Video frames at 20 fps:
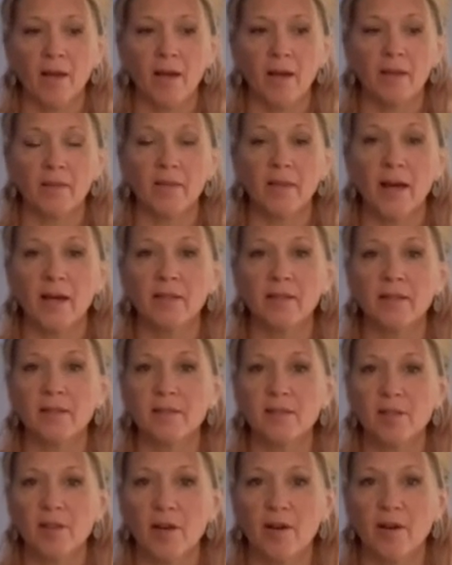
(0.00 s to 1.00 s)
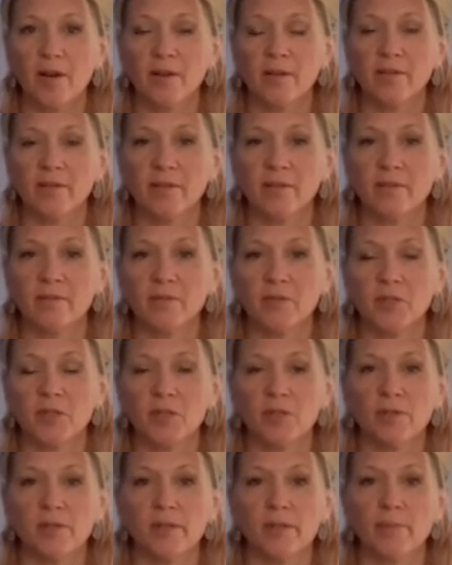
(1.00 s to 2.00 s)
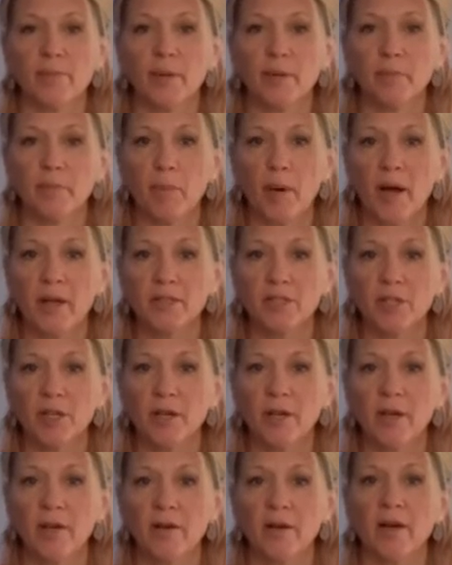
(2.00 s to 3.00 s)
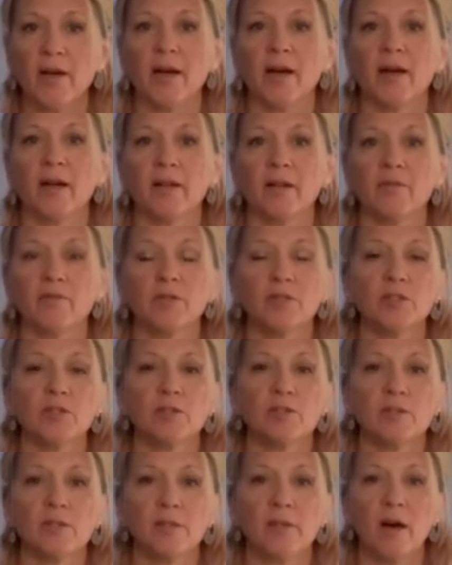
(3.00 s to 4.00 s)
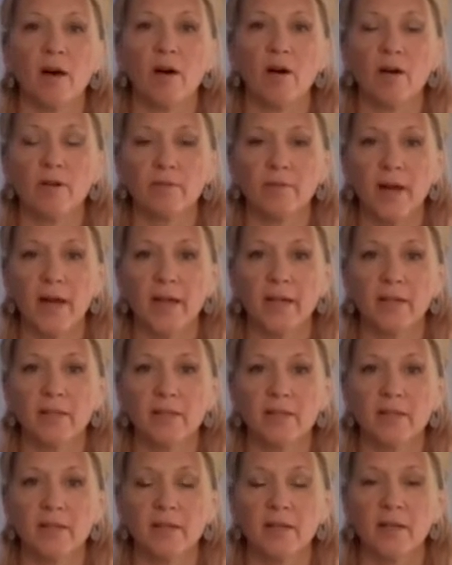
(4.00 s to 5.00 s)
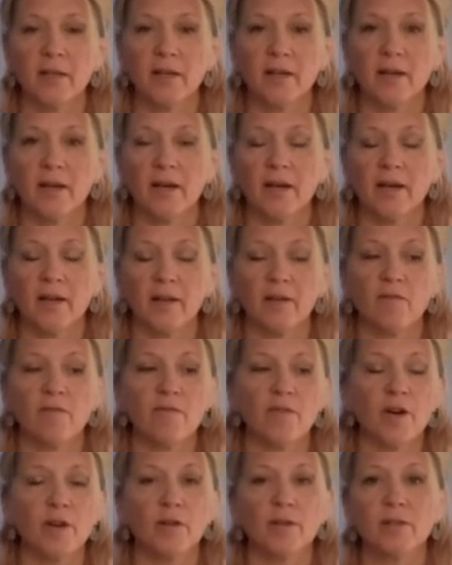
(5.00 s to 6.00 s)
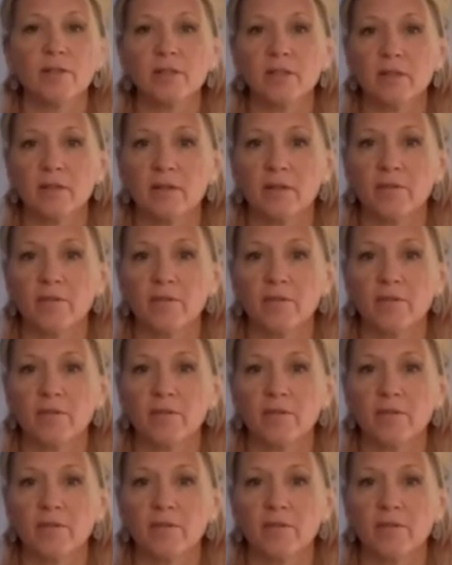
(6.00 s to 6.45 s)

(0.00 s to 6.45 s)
And that in turn reduces blood pressure and it reduces heart rate and invokes a